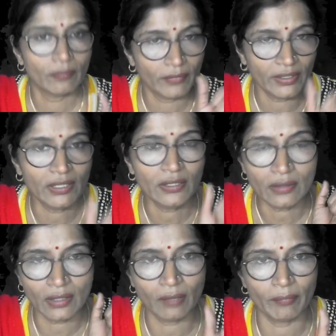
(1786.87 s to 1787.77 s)
in
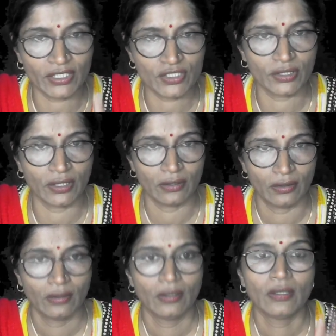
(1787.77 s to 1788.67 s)
a mixture,
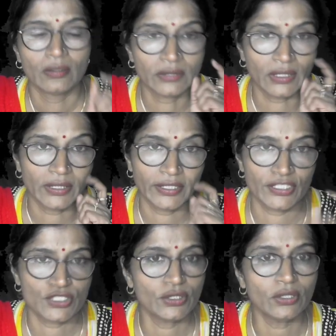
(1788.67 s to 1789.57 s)
the
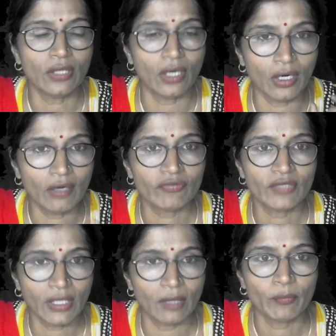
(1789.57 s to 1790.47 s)
ratio of the
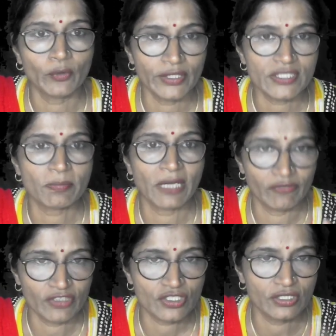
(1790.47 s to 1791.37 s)
components by
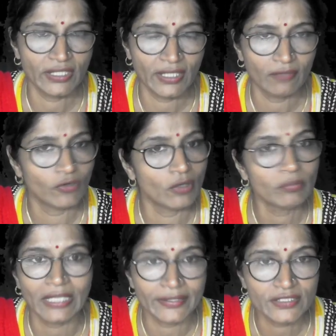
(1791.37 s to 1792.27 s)
which they are formed,
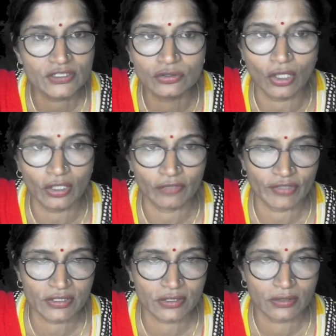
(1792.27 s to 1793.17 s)
that is not
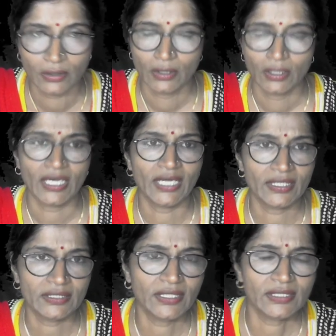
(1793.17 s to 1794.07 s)
fixed.
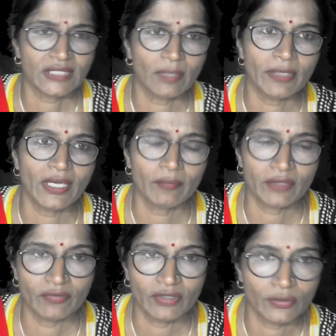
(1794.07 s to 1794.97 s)
Another example I am
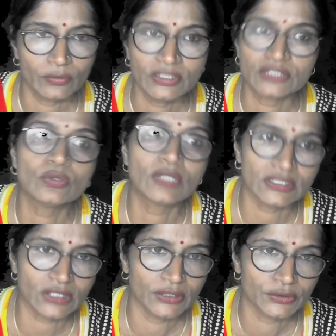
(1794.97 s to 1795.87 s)
giving you, the sugar
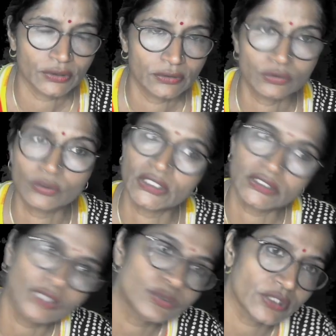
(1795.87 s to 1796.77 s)
solution. Sugar
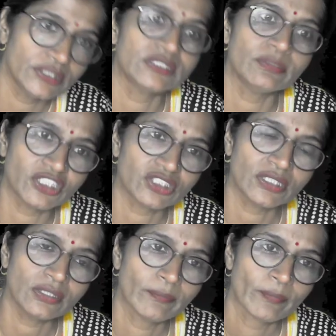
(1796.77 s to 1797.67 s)
solution is a mixture
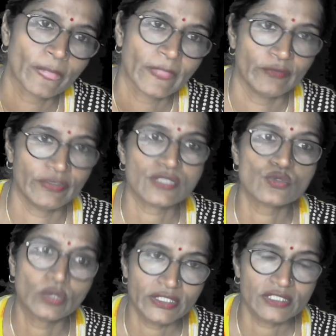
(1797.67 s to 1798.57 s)
where
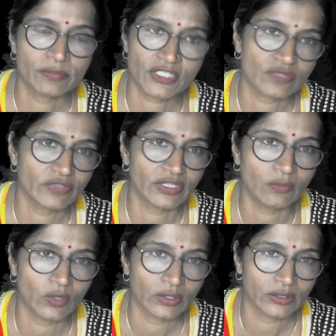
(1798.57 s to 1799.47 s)
sugar is mixed with the
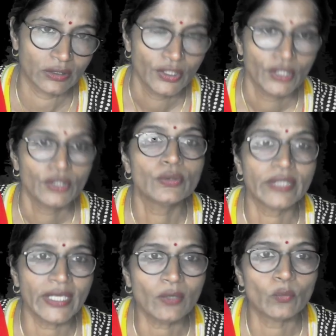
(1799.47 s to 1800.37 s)
water. You
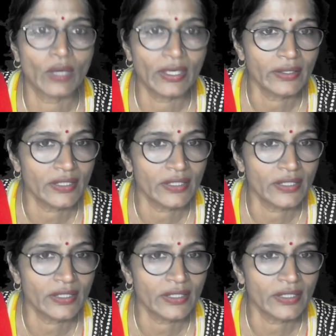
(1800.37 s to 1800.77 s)
take 1